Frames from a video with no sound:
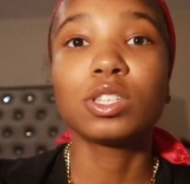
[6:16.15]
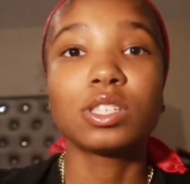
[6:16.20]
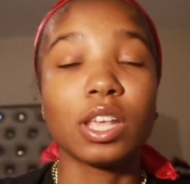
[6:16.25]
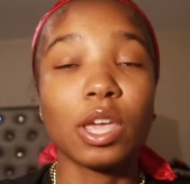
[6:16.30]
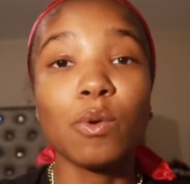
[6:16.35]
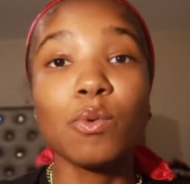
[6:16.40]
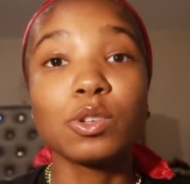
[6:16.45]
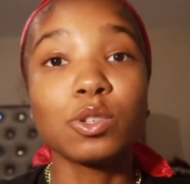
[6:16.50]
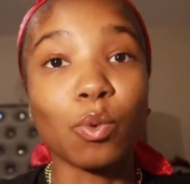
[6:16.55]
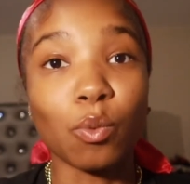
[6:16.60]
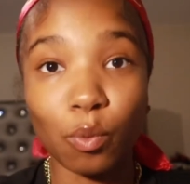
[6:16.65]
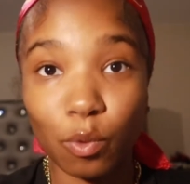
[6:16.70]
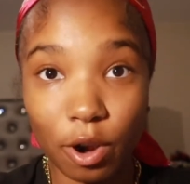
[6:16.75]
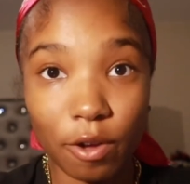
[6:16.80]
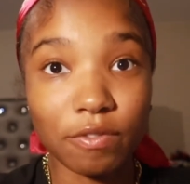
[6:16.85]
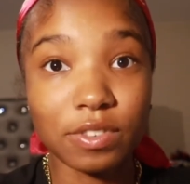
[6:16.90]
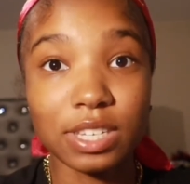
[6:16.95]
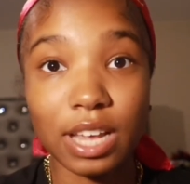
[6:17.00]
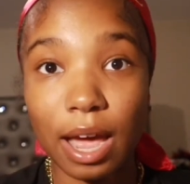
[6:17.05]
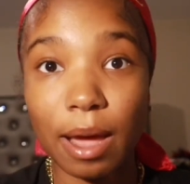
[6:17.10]
It was a
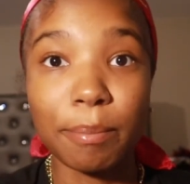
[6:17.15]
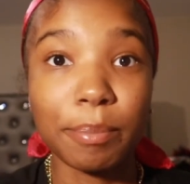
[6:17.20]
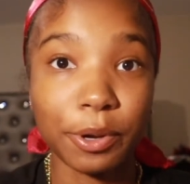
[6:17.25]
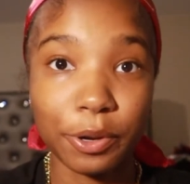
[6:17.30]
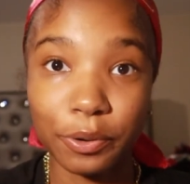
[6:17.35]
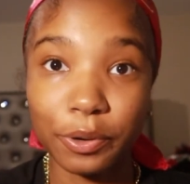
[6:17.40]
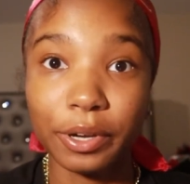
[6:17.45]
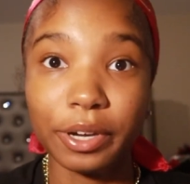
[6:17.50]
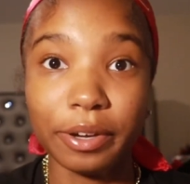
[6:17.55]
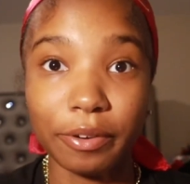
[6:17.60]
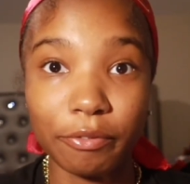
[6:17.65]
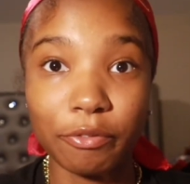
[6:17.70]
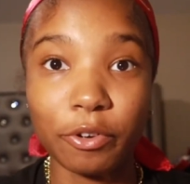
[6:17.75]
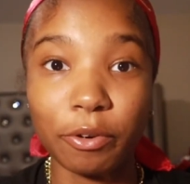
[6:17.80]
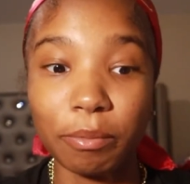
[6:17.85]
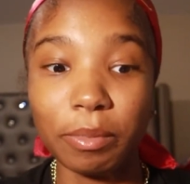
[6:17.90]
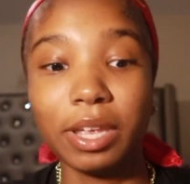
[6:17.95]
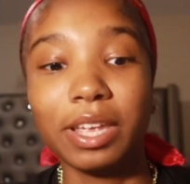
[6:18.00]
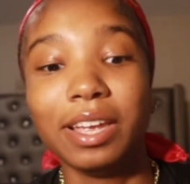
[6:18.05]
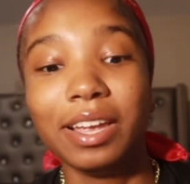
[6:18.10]
rough time period for
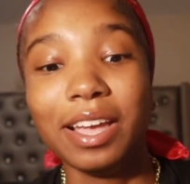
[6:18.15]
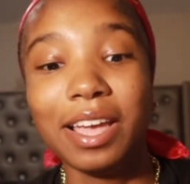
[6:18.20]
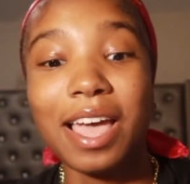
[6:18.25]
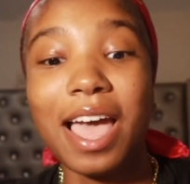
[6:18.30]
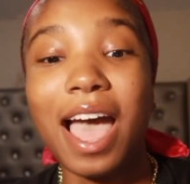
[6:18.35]
me.